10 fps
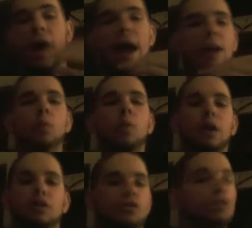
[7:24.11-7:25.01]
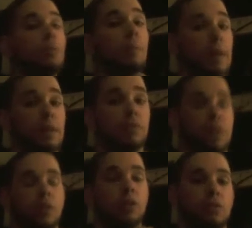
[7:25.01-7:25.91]
I don't watch too many of
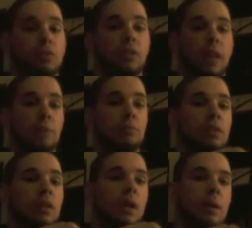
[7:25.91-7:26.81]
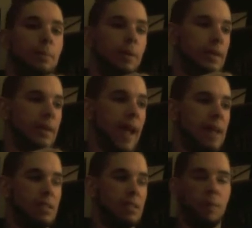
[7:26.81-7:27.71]
Syracuse's games, but
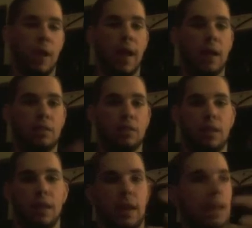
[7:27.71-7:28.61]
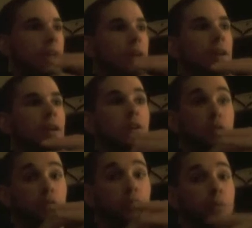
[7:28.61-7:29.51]
Nassib has a
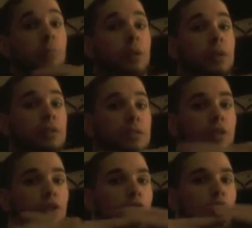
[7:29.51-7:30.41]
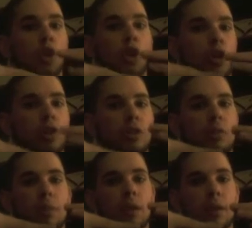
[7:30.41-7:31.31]
Drew Brees look to
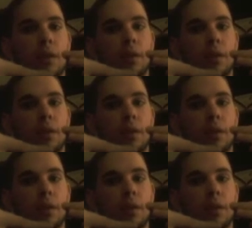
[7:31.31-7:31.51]
me.